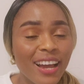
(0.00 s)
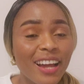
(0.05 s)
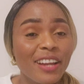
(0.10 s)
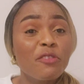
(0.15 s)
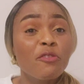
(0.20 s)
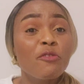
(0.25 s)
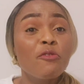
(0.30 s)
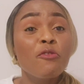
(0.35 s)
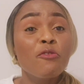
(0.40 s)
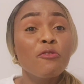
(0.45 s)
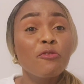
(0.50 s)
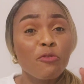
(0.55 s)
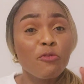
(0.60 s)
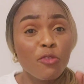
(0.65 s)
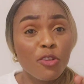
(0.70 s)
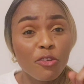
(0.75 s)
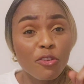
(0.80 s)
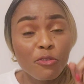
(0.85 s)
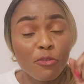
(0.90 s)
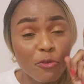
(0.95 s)
And if
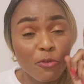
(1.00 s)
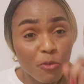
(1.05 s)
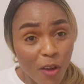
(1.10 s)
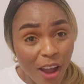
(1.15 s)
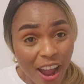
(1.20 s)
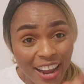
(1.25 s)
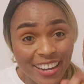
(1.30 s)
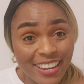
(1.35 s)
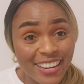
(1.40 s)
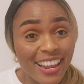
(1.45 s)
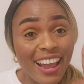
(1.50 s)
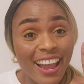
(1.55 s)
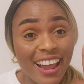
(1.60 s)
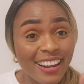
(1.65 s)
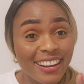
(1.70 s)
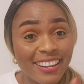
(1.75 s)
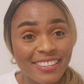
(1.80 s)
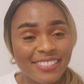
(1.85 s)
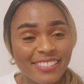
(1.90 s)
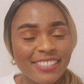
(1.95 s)
you find
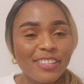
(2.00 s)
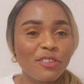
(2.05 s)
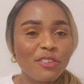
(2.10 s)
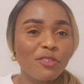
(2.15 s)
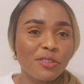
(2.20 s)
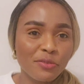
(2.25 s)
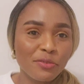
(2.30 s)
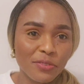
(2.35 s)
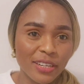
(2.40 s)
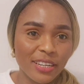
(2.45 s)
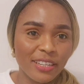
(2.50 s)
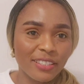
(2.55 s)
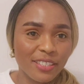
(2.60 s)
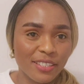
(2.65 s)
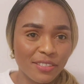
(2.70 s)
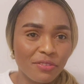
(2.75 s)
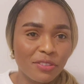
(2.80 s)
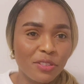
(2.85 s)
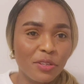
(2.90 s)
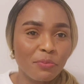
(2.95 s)
anything useful in
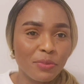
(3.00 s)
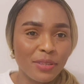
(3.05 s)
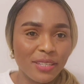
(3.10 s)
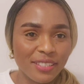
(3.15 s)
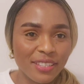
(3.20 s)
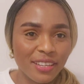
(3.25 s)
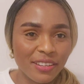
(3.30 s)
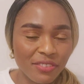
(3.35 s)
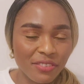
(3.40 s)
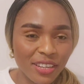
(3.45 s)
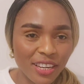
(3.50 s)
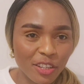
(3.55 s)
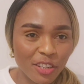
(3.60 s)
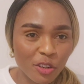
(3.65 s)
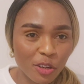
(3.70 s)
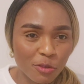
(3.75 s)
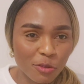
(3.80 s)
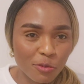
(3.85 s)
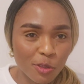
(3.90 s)
this video, please give it a thumbs